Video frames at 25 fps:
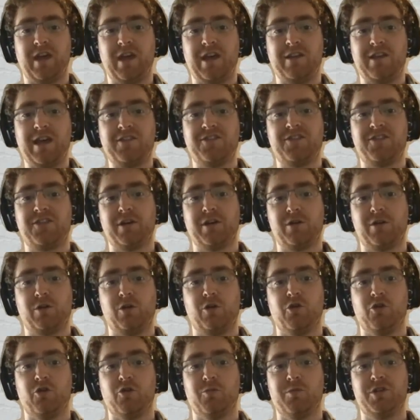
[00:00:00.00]
And that's the
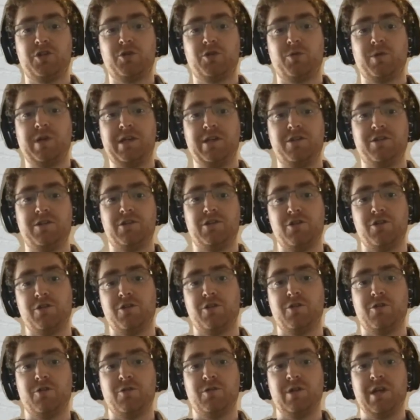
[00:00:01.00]
glue between
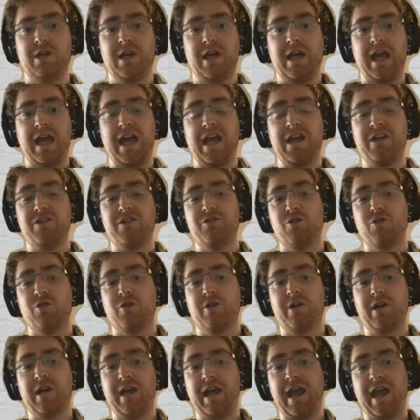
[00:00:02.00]
you and
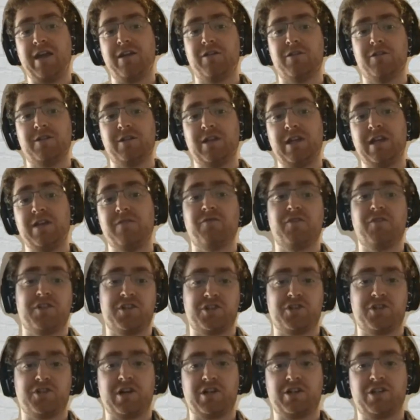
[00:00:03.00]
your end
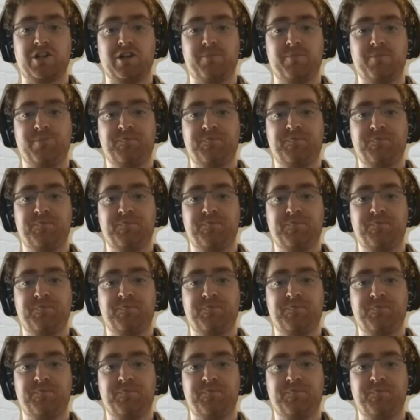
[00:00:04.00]
infrastructure.